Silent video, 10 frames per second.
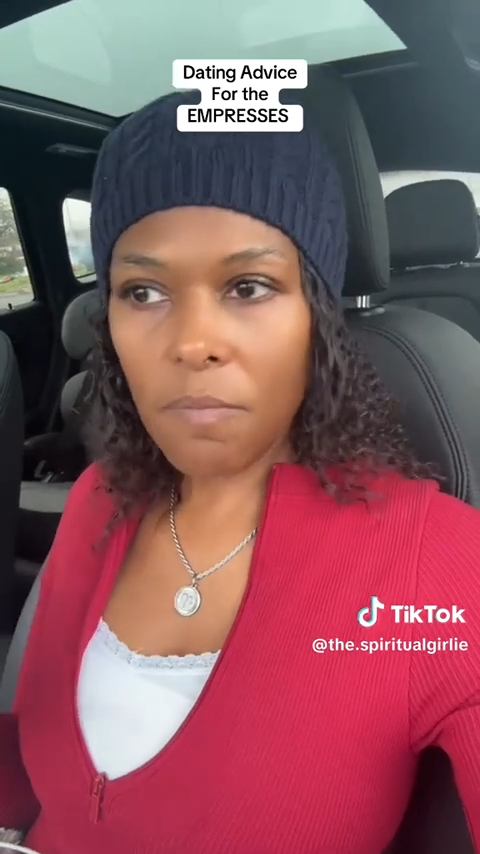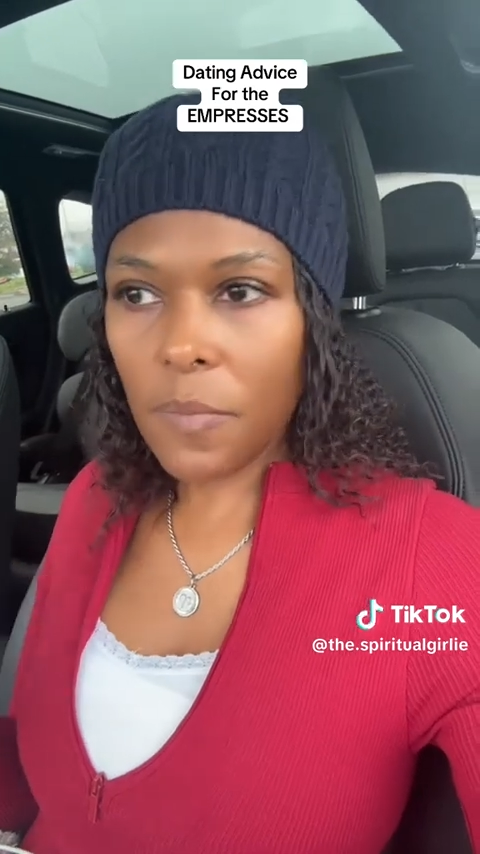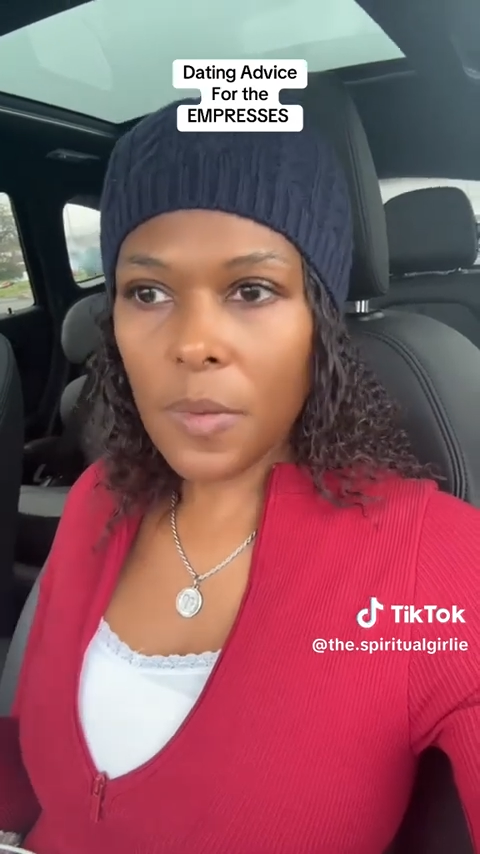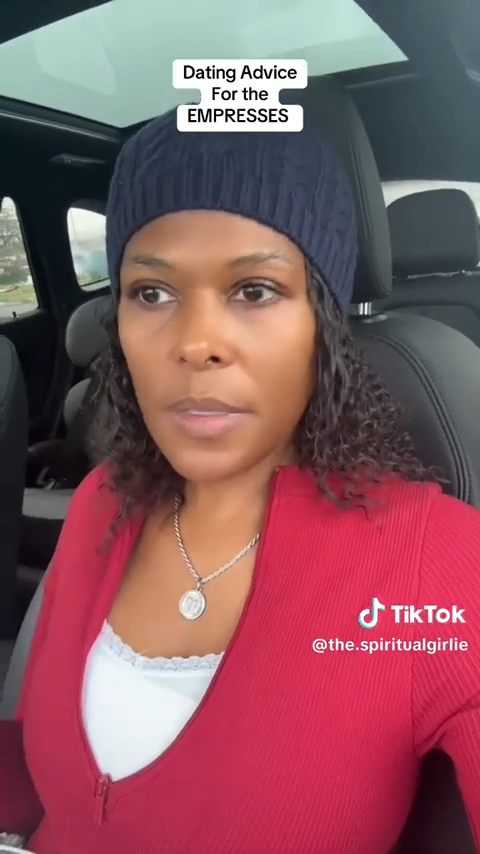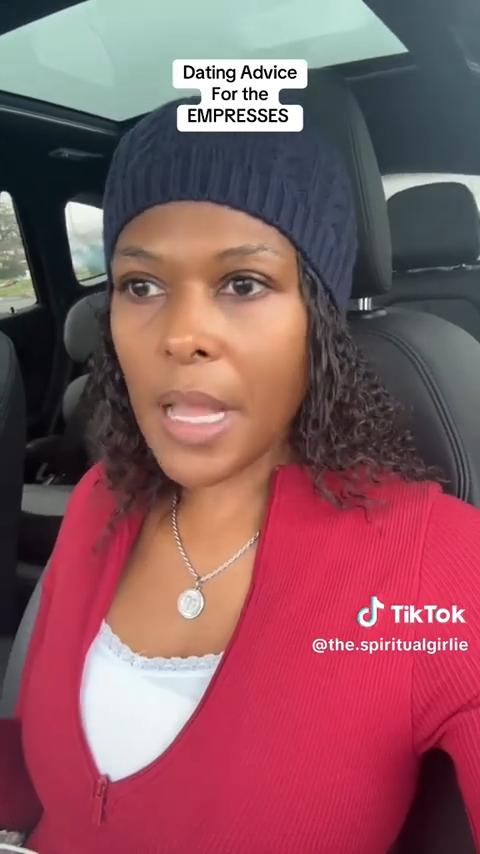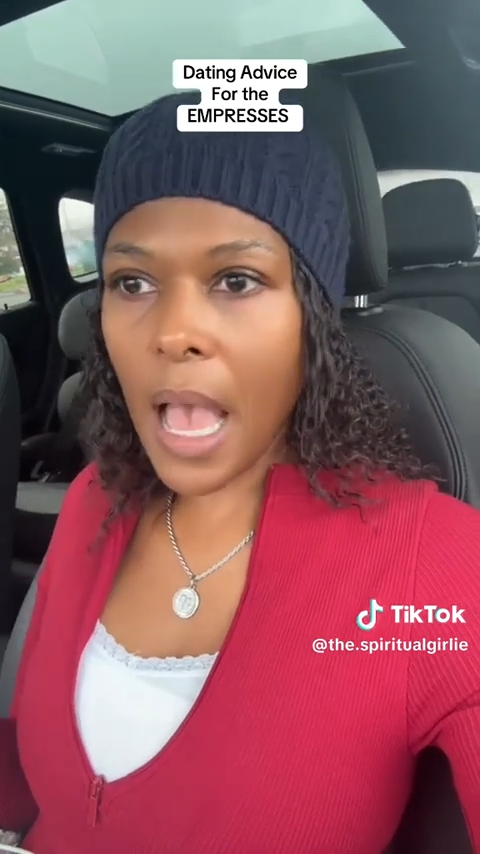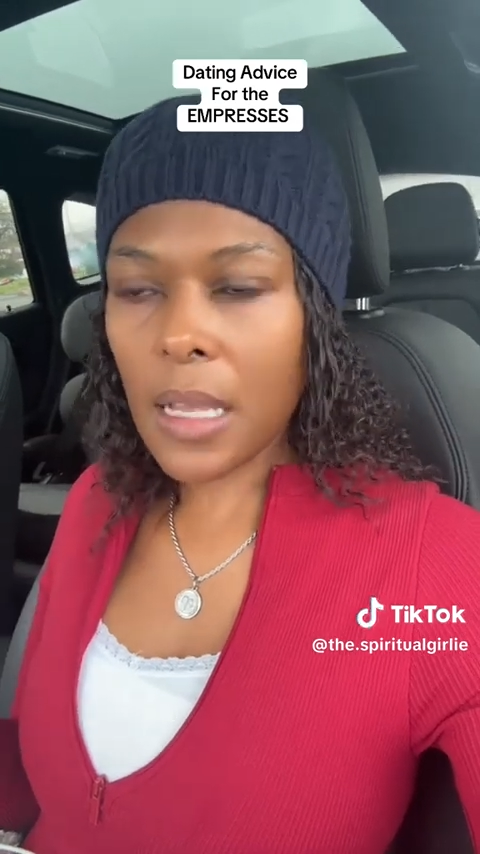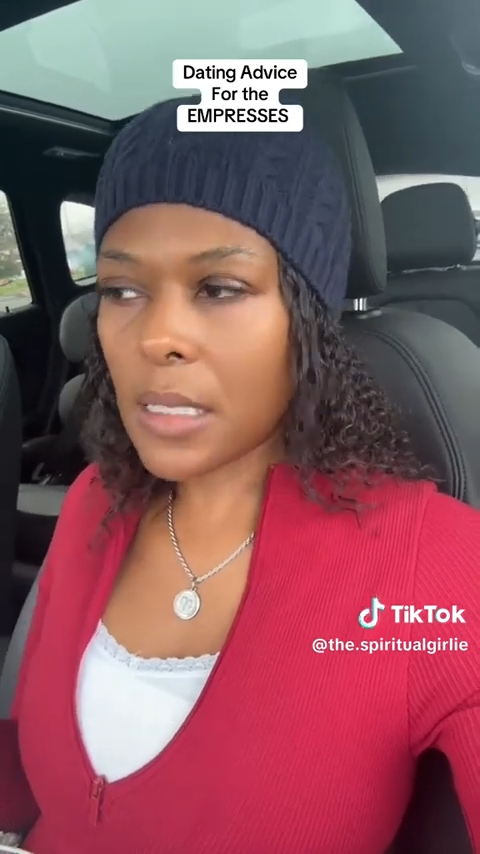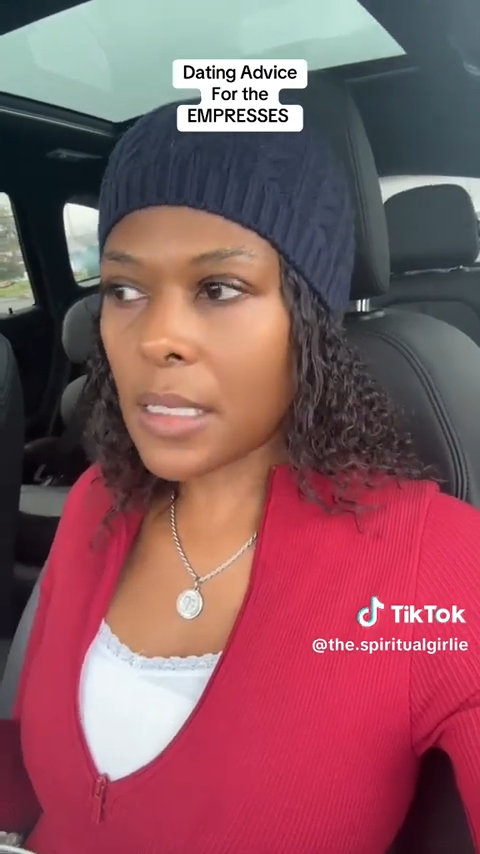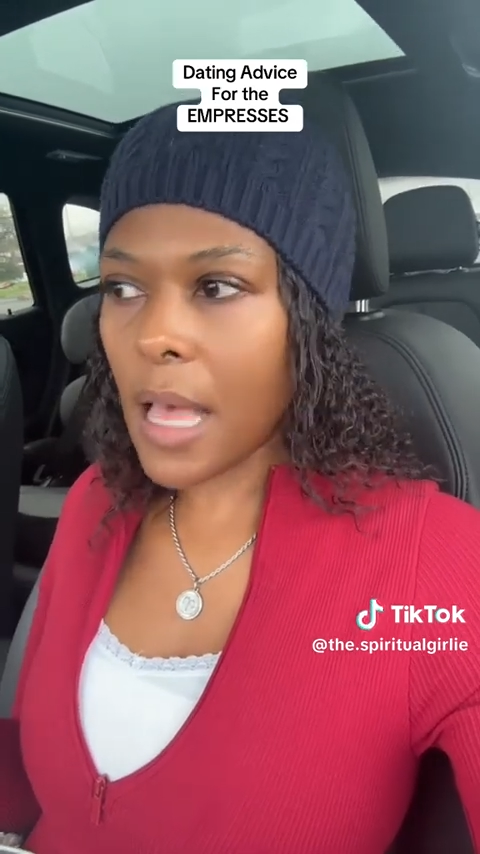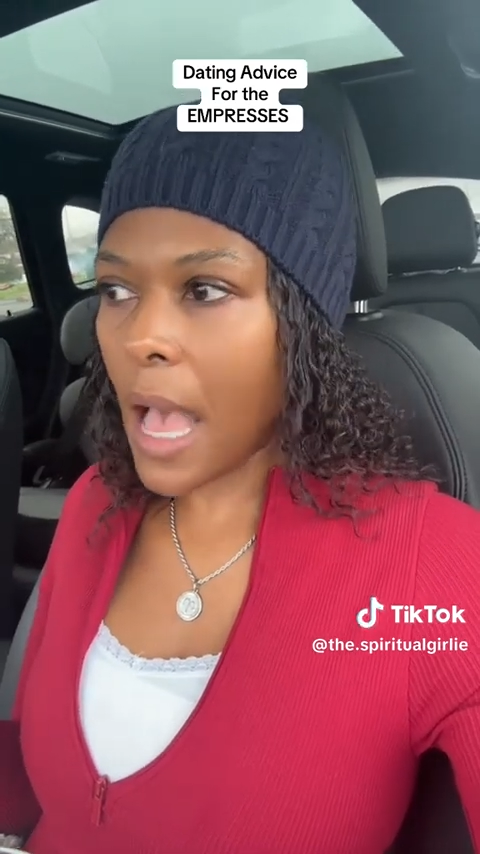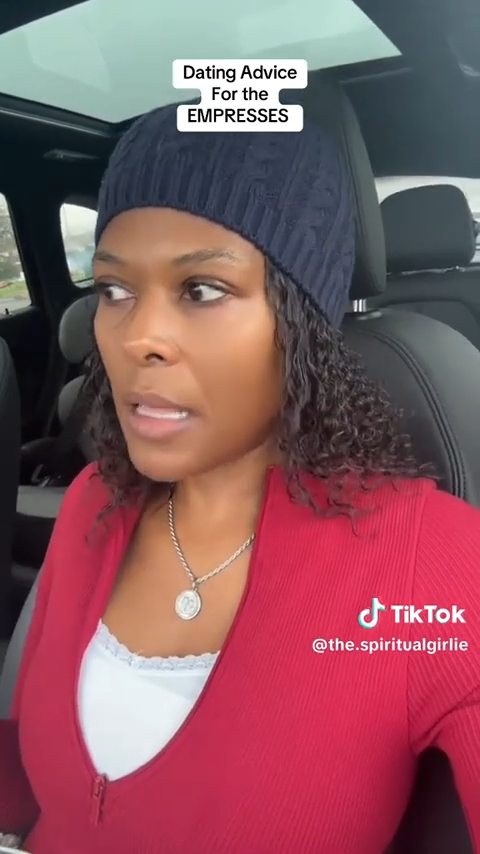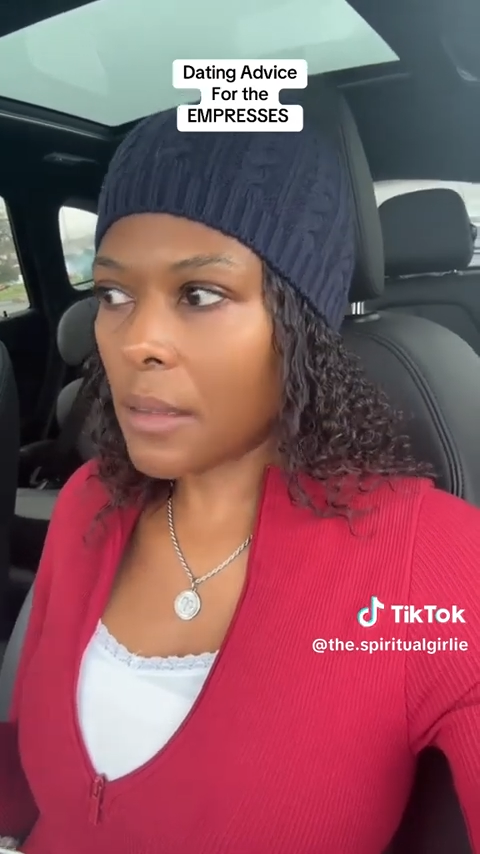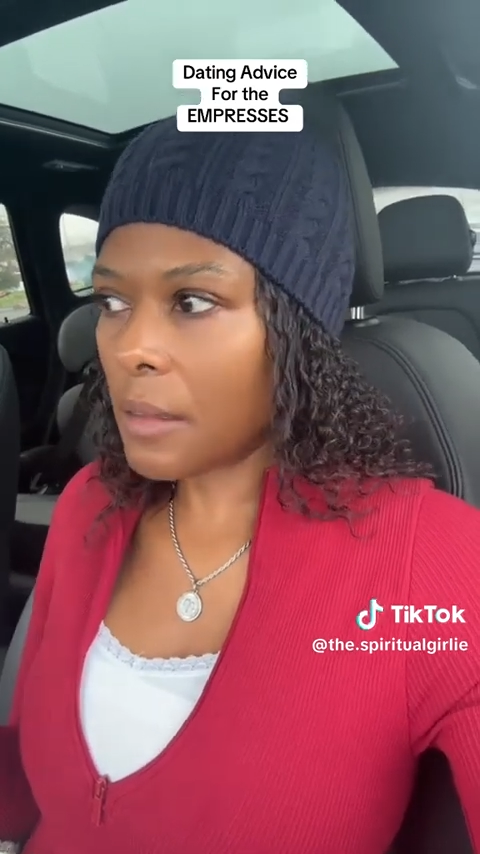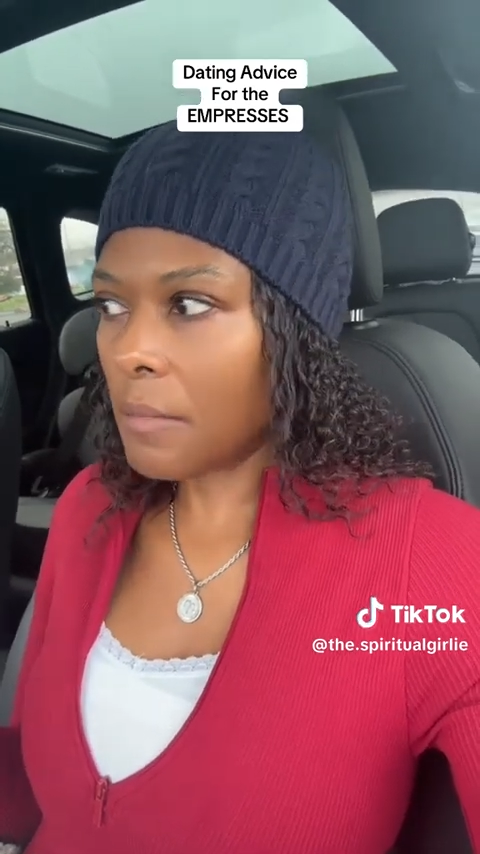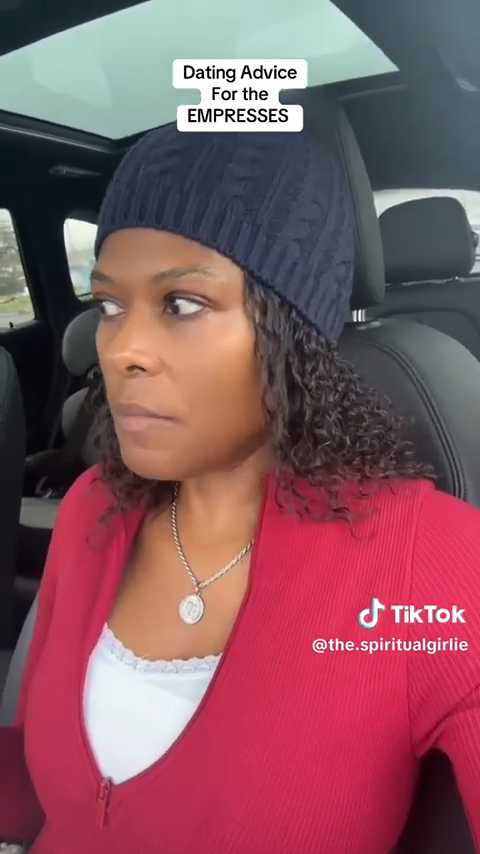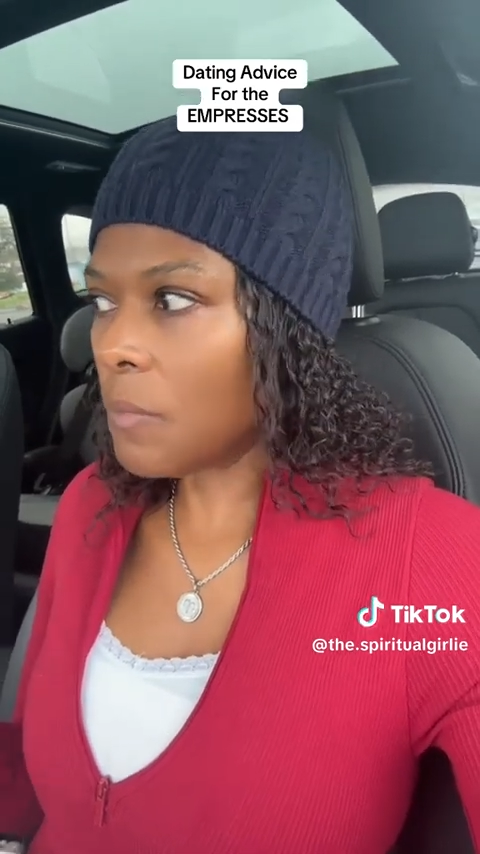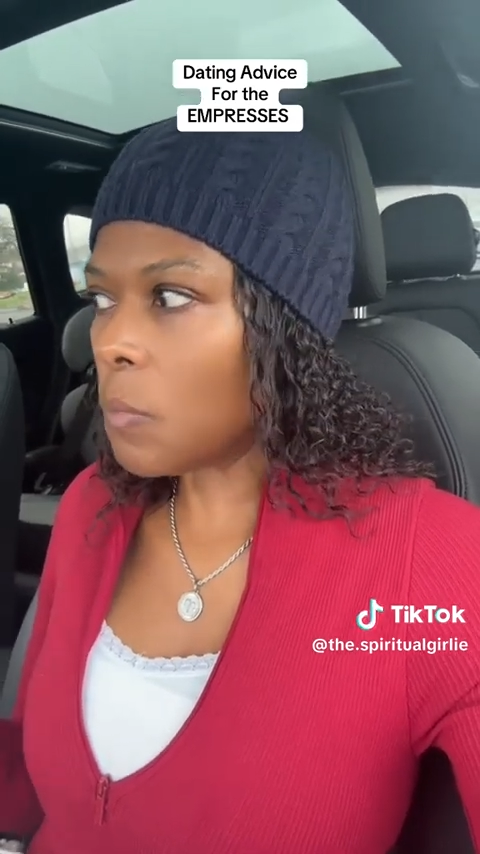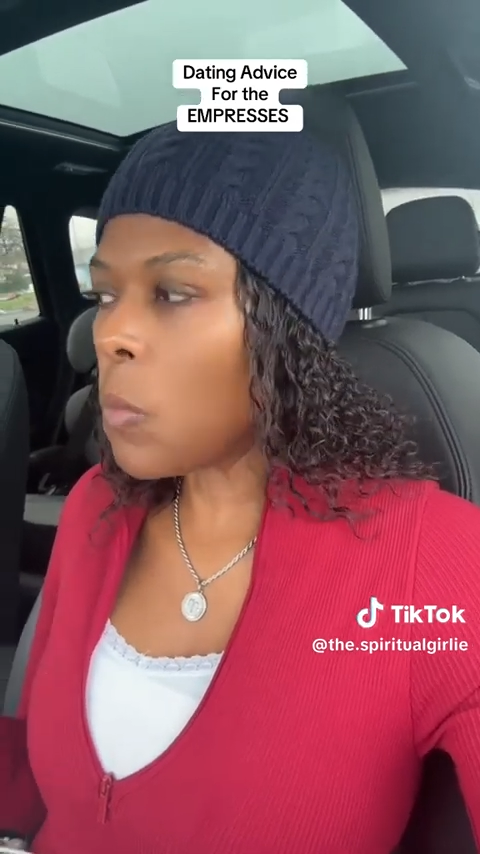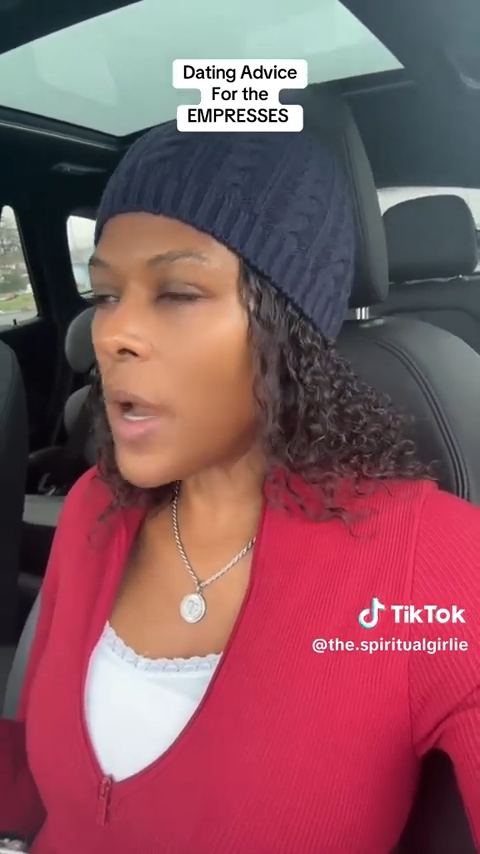It's not
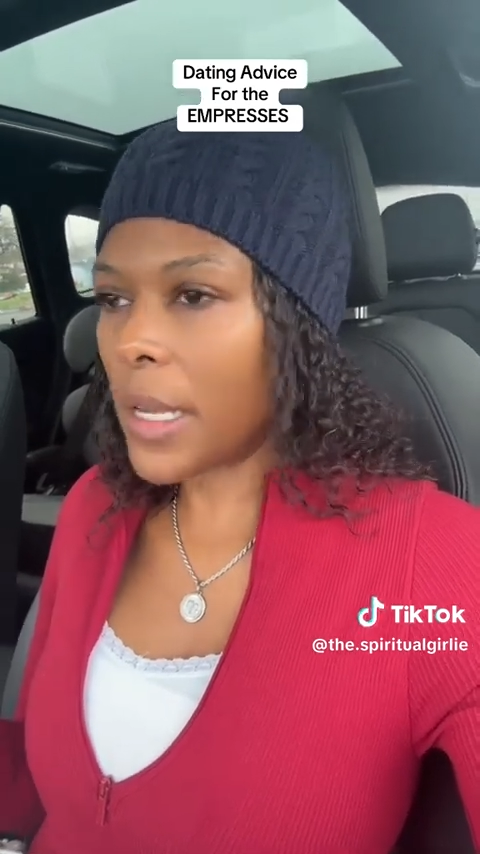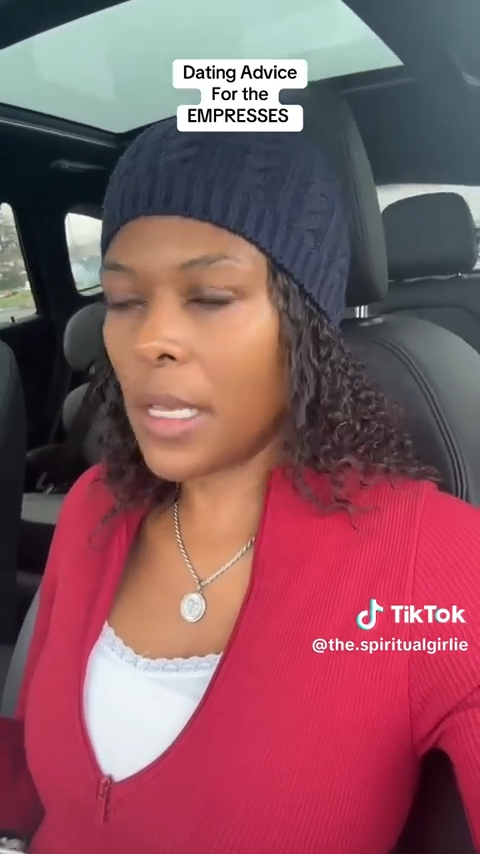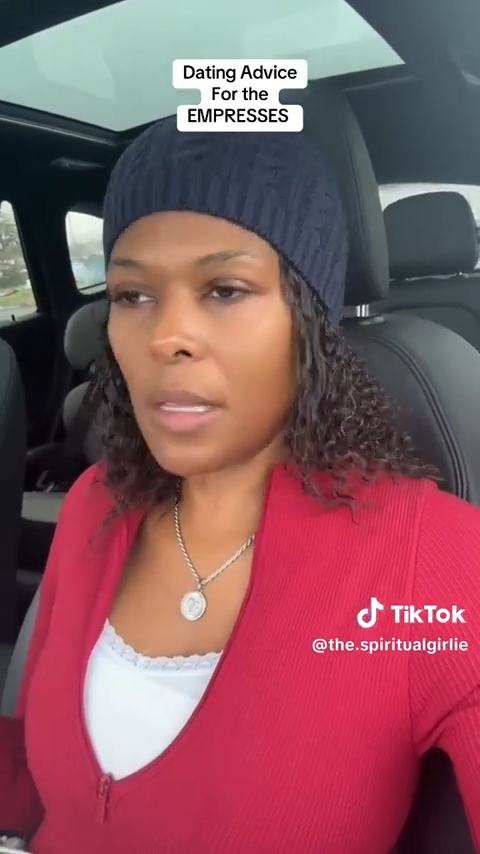wanting